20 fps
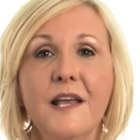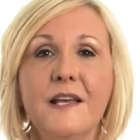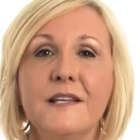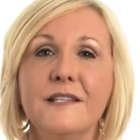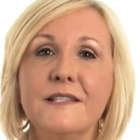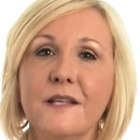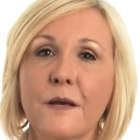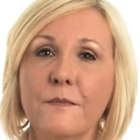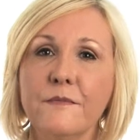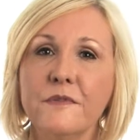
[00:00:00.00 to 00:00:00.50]

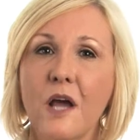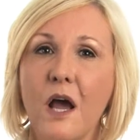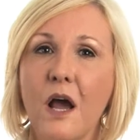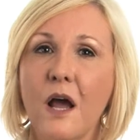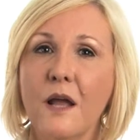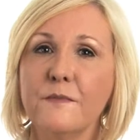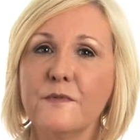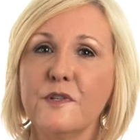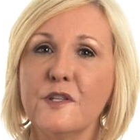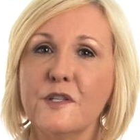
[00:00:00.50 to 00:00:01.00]

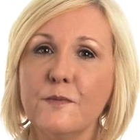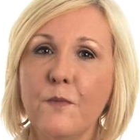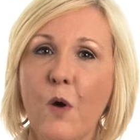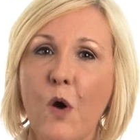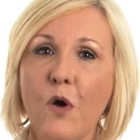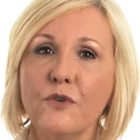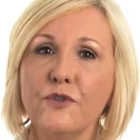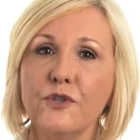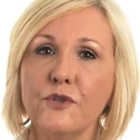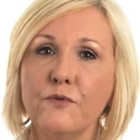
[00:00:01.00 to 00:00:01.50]
Sometimes
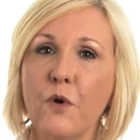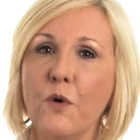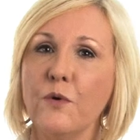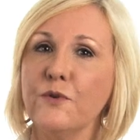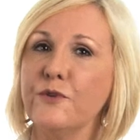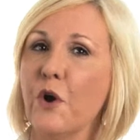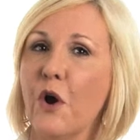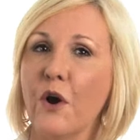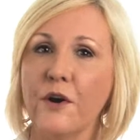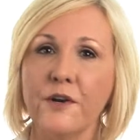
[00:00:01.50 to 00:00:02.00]
small
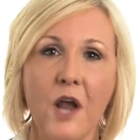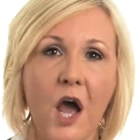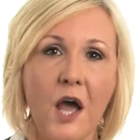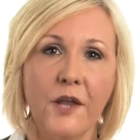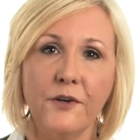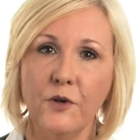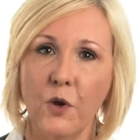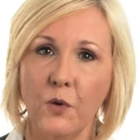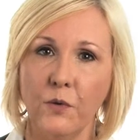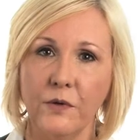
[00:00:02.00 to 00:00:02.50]
strokes are
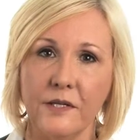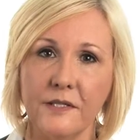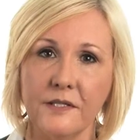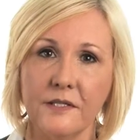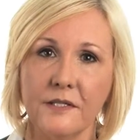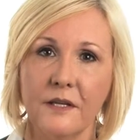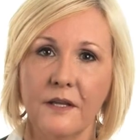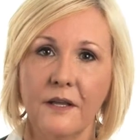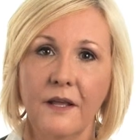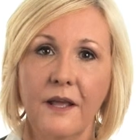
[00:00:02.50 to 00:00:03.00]
not
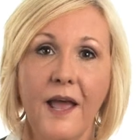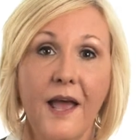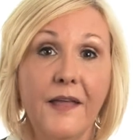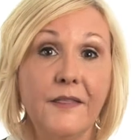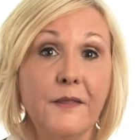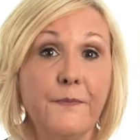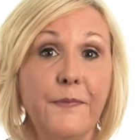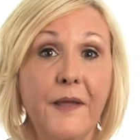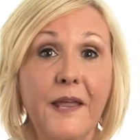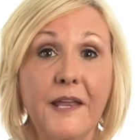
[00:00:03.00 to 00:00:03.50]
noticed,
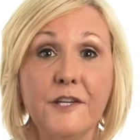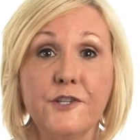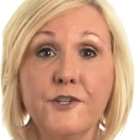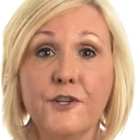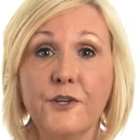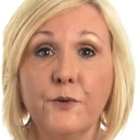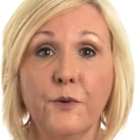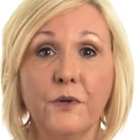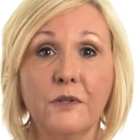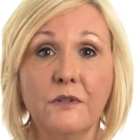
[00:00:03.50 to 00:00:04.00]
and the
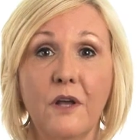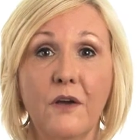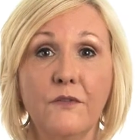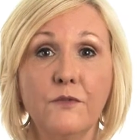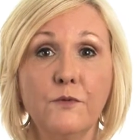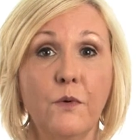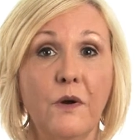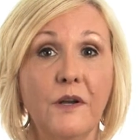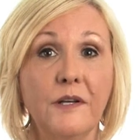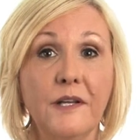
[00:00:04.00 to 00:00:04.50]
patient or loved
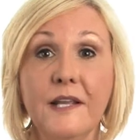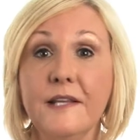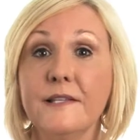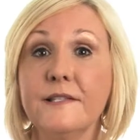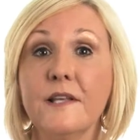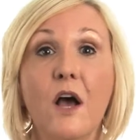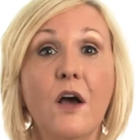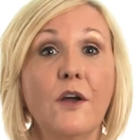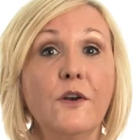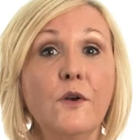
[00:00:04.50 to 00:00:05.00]
one is
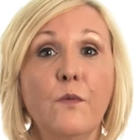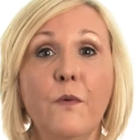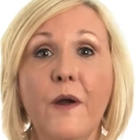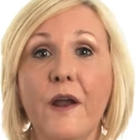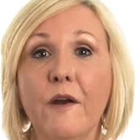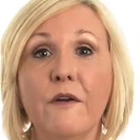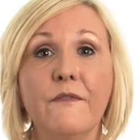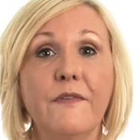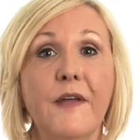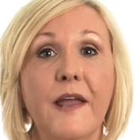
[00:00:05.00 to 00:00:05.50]

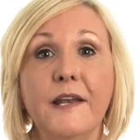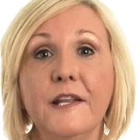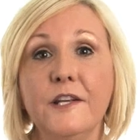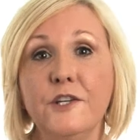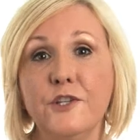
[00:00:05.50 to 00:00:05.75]
unaware of any